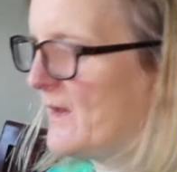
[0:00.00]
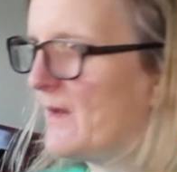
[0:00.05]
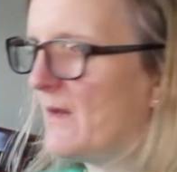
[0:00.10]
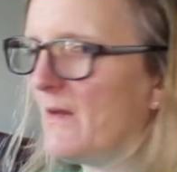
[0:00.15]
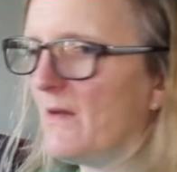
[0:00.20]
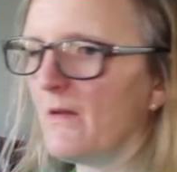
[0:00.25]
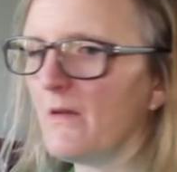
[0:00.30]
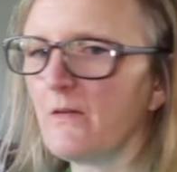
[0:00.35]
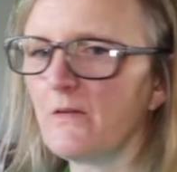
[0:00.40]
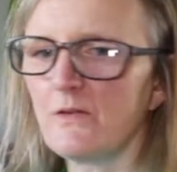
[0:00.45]

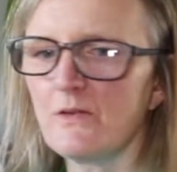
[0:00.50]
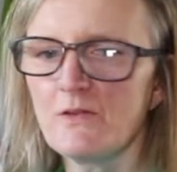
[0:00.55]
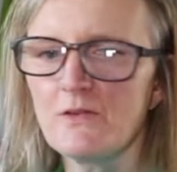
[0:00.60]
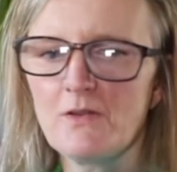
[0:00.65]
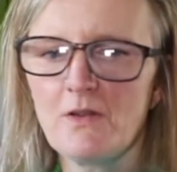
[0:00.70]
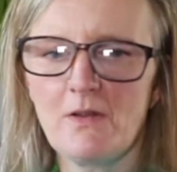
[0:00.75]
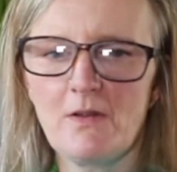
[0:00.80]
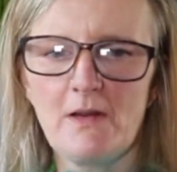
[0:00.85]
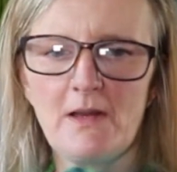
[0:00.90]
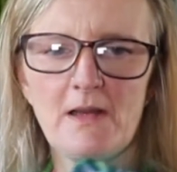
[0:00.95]
You can just
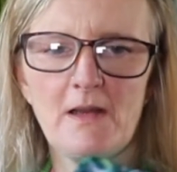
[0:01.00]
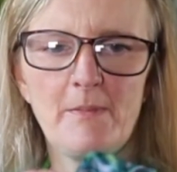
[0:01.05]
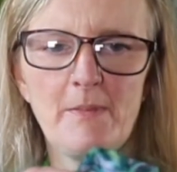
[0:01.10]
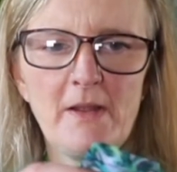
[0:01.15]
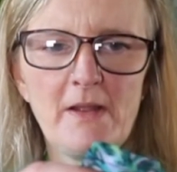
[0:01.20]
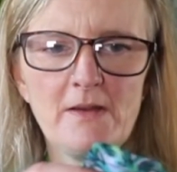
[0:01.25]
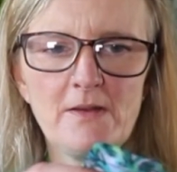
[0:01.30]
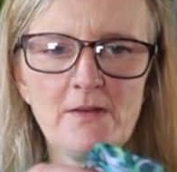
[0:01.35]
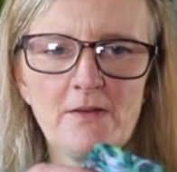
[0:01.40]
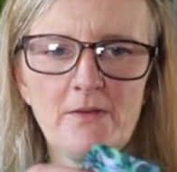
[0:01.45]
do a little
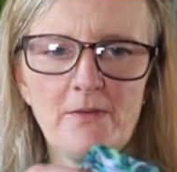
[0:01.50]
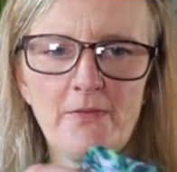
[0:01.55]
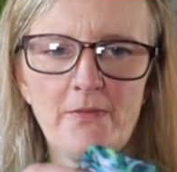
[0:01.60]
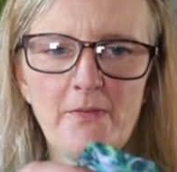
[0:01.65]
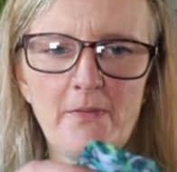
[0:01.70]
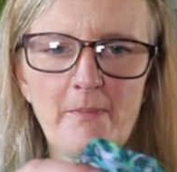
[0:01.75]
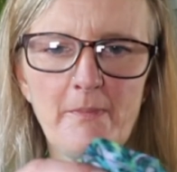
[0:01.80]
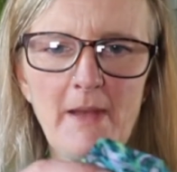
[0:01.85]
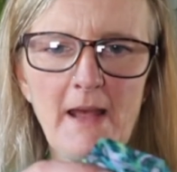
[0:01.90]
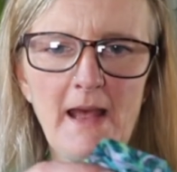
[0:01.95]
bit of
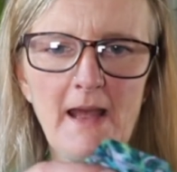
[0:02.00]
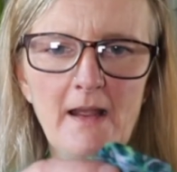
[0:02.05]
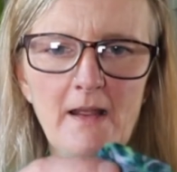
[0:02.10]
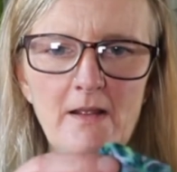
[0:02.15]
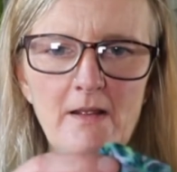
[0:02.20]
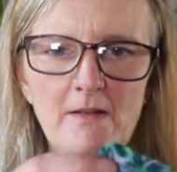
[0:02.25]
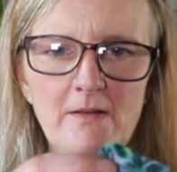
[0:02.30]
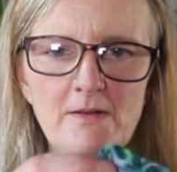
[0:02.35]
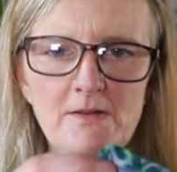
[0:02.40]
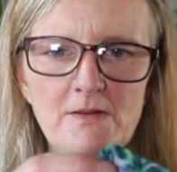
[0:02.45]
back
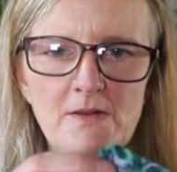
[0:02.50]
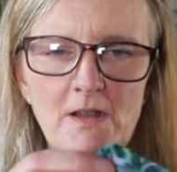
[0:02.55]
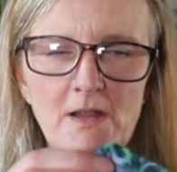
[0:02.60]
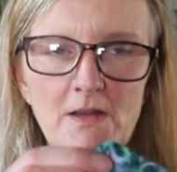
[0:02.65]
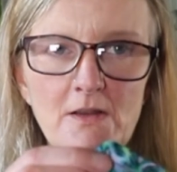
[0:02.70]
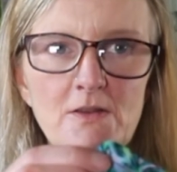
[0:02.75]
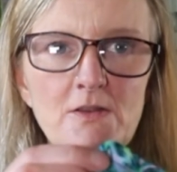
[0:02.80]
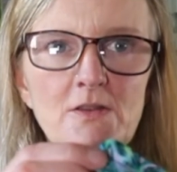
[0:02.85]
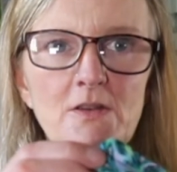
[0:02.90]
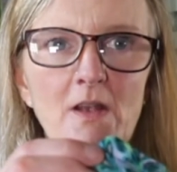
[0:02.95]

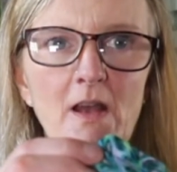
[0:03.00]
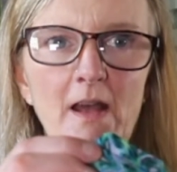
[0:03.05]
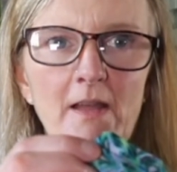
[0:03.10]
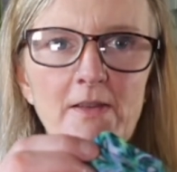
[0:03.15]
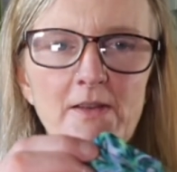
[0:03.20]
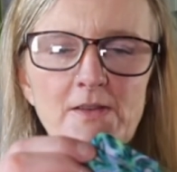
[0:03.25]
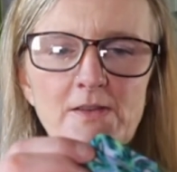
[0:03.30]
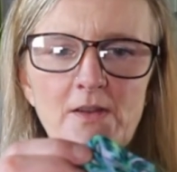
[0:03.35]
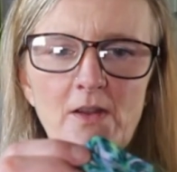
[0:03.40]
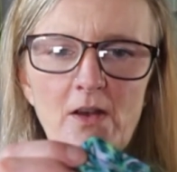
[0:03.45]
stitch at
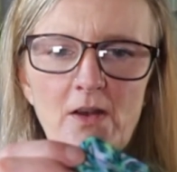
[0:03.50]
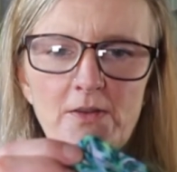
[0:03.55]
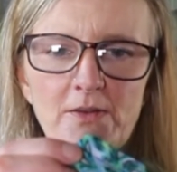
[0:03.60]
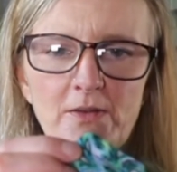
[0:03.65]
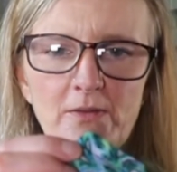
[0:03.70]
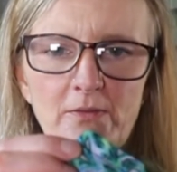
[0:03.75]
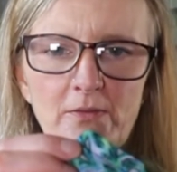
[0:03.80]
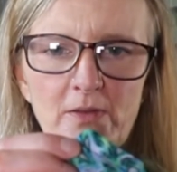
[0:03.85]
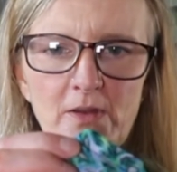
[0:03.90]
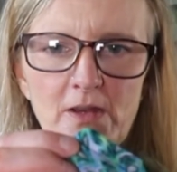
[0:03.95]
the start
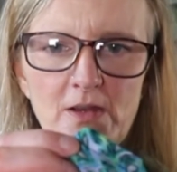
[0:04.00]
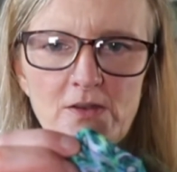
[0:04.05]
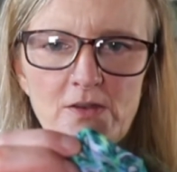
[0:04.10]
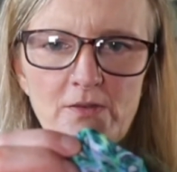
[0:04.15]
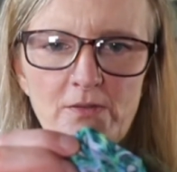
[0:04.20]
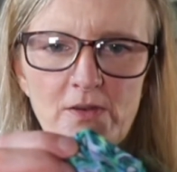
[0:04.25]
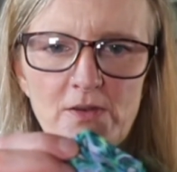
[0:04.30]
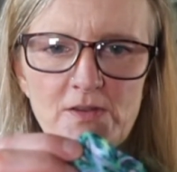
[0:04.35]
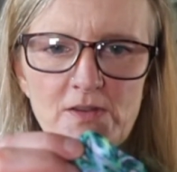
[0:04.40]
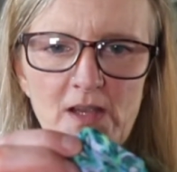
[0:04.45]
and finish
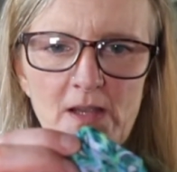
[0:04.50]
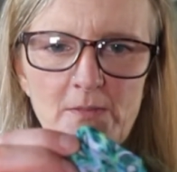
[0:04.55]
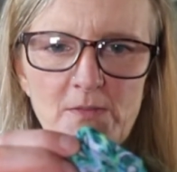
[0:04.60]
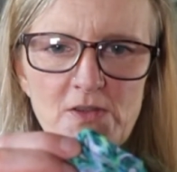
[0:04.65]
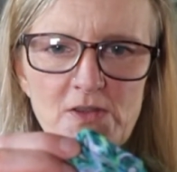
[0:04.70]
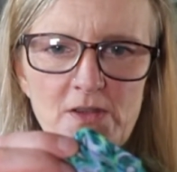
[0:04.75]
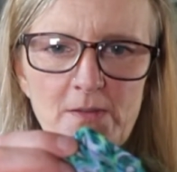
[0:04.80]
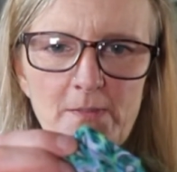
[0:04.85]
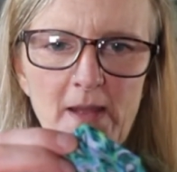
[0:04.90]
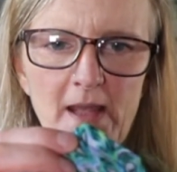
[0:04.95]
of the seam
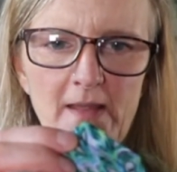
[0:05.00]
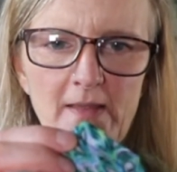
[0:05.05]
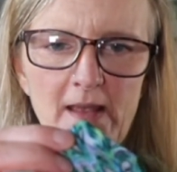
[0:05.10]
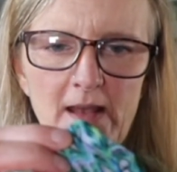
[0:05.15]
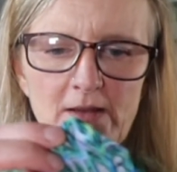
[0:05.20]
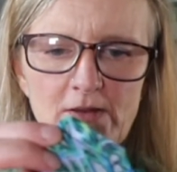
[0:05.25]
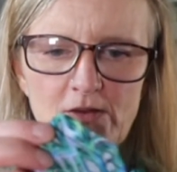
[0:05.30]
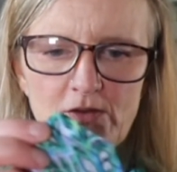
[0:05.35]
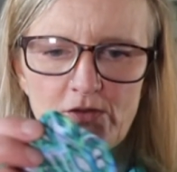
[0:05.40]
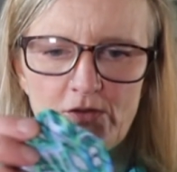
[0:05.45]
just to make
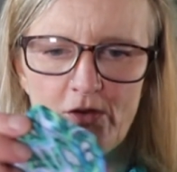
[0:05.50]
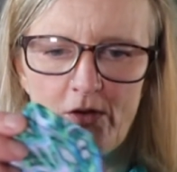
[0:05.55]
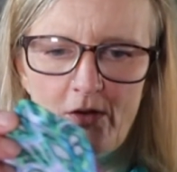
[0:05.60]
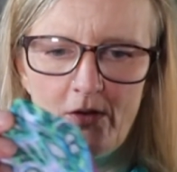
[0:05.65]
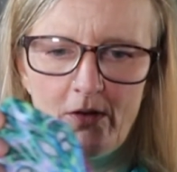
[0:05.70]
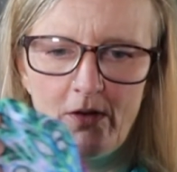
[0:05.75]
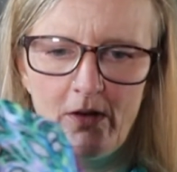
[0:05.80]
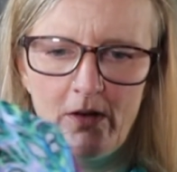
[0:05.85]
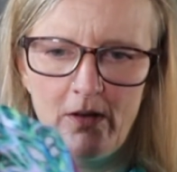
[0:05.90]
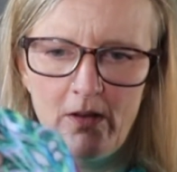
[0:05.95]
that
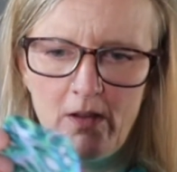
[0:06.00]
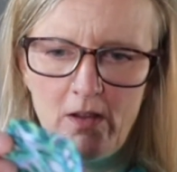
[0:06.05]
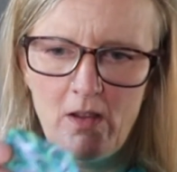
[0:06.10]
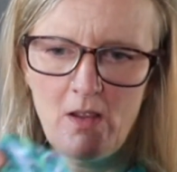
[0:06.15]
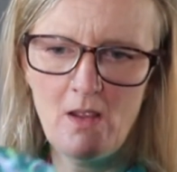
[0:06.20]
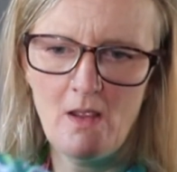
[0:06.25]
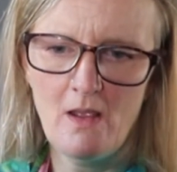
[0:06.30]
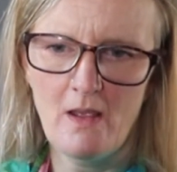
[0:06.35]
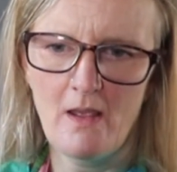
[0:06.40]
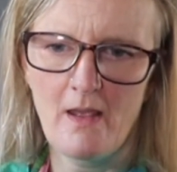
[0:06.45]
strong.
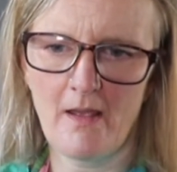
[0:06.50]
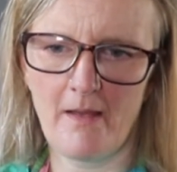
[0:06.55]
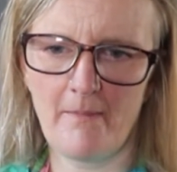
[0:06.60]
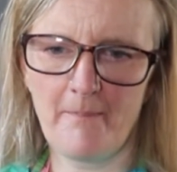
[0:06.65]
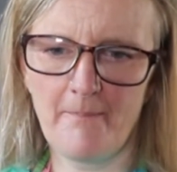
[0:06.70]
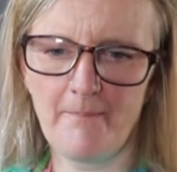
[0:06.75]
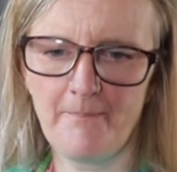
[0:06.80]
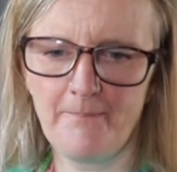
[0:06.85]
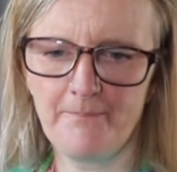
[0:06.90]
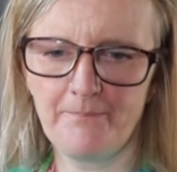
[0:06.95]
So
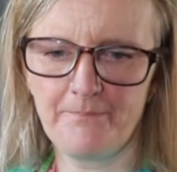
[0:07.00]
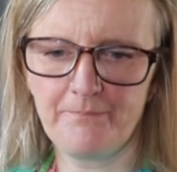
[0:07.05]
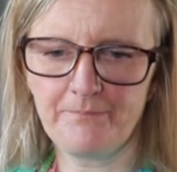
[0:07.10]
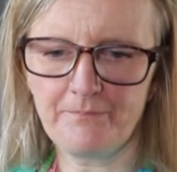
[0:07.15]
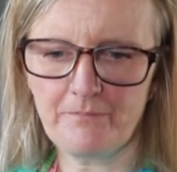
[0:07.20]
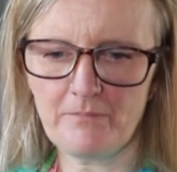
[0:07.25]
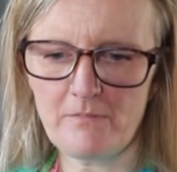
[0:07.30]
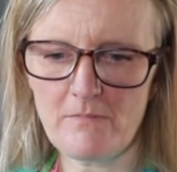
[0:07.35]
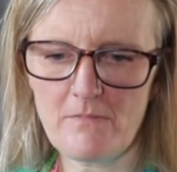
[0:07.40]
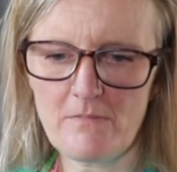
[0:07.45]

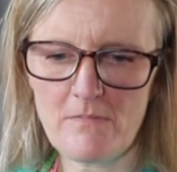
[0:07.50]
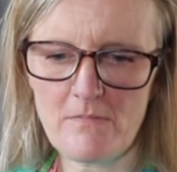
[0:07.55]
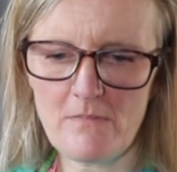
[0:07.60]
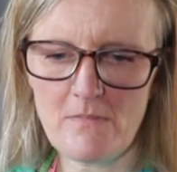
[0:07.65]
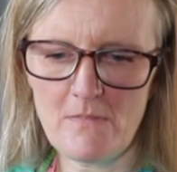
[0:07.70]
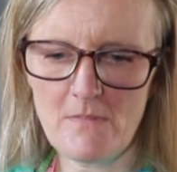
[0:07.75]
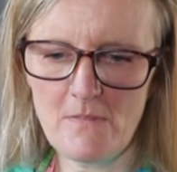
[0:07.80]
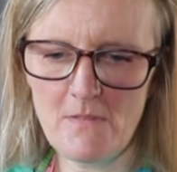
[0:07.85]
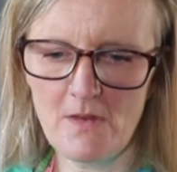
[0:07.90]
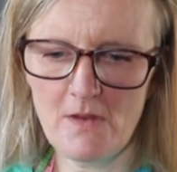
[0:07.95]

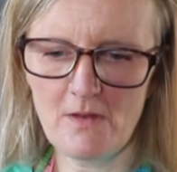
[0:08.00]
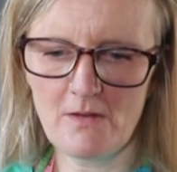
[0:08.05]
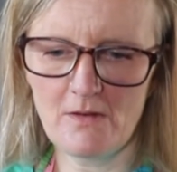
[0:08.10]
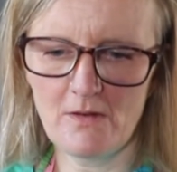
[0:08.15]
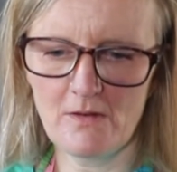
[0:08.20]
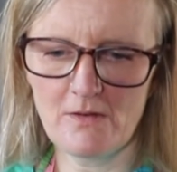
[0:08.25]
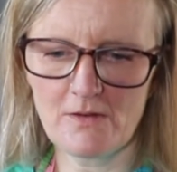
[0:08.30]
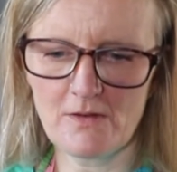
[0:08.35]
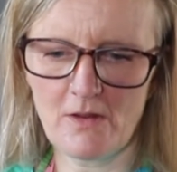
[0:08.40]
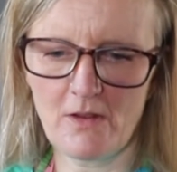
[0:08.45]

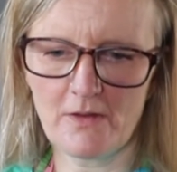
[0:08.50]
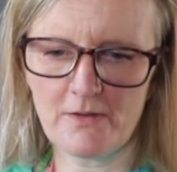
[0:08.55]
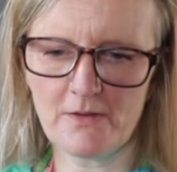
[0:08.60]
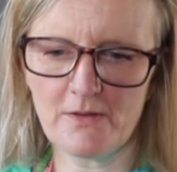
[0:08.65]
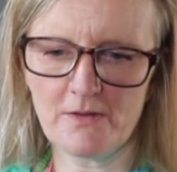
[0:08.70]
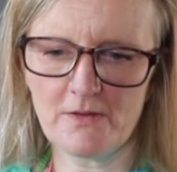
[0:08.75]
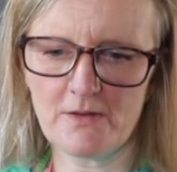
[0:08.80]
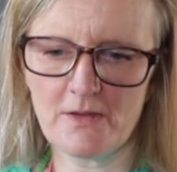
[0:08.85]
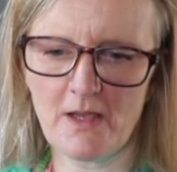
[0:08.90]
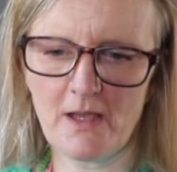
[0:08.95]
it's starting
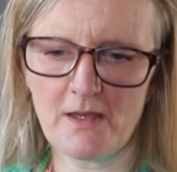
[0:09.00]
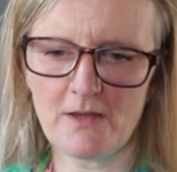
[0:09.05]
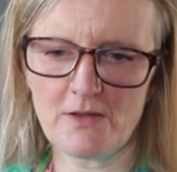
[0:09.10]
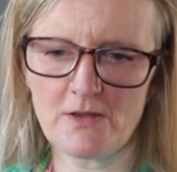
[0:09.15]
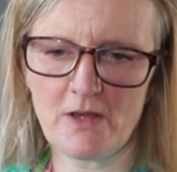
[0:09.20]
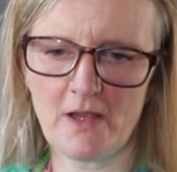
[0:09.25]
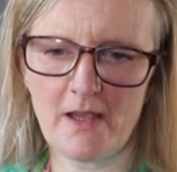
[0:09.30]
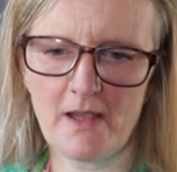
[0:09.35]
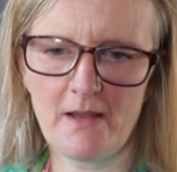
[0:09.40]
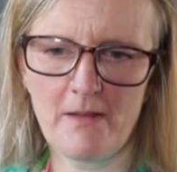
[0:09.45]
to take
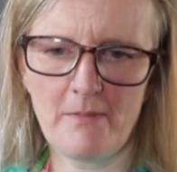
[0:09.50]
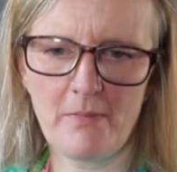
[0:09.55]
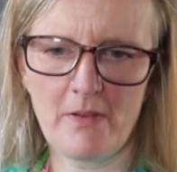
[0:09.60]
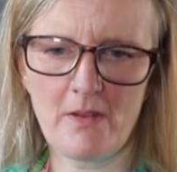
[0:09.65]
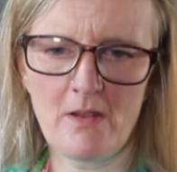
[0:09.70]
shape.